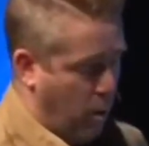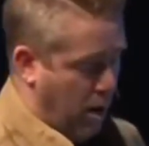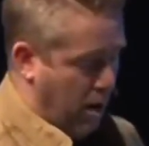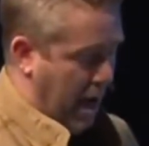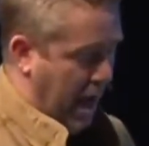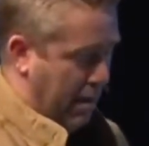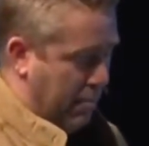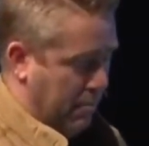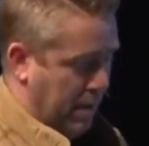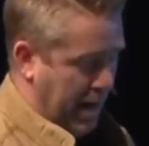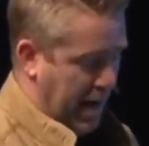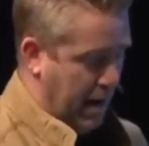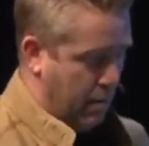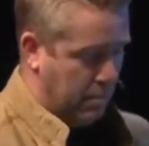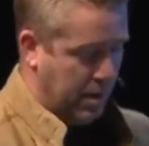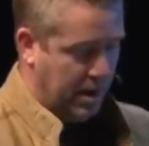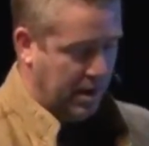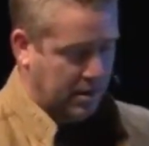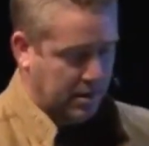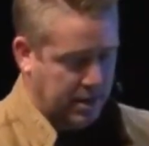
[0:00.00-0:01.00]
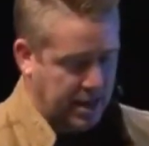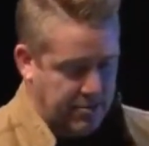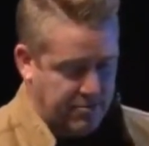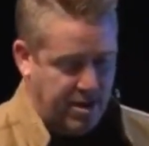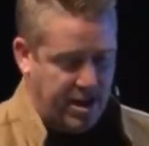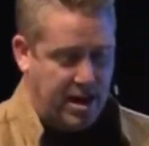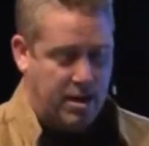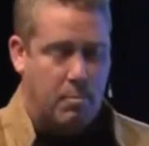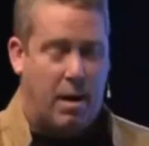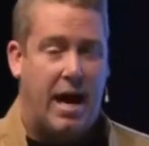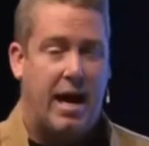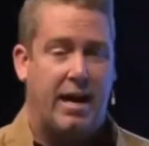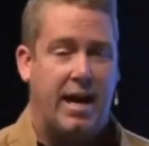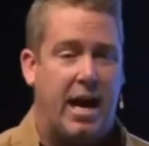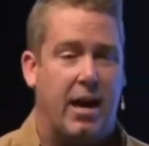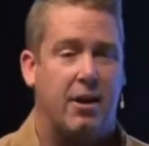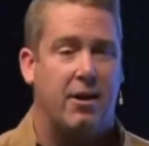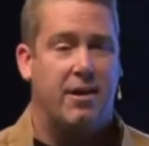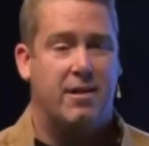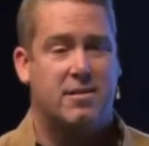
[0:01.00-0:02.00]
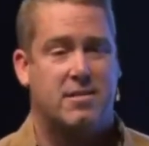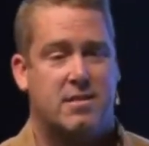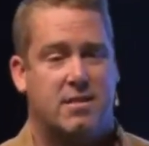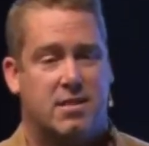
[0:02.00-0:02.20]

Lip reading: well, I'm going to leave it in my inheritance